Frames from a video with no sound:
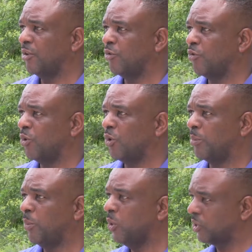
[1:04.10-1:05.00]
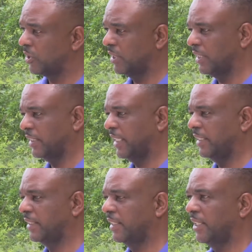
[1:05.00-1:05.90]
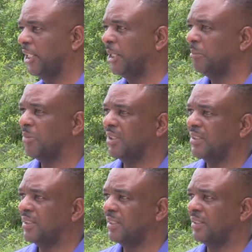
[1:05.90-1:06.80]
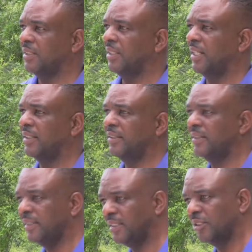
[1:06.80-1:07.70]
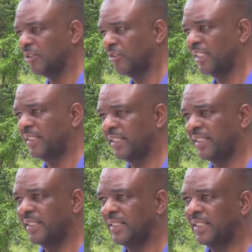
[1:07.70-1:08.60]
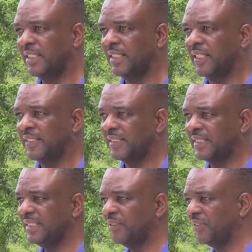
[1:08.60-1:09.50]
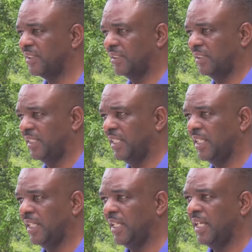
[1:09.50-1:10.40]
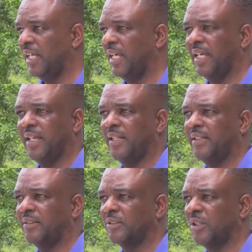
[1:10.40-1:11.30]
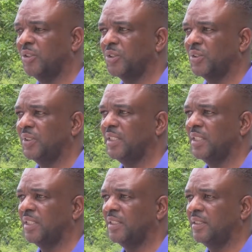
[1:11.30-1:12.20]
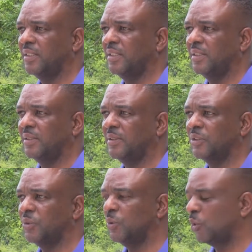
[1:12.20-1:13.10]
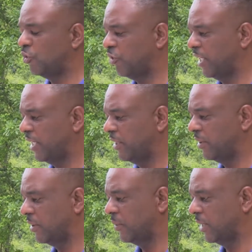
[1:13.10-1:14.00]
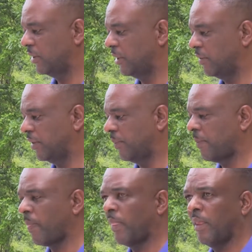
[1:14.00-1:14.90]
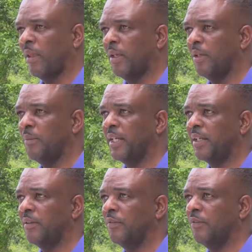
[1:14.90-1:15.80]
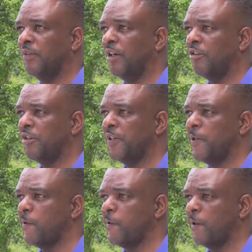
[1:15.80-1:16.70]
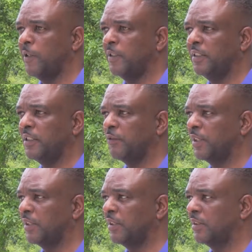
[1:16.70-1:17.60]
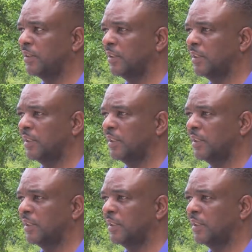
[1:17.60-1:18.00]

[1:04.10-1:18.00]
road push in a sense, but it had deteriorated significantly, and that also there was no drainage whatsoever. It make it very difficult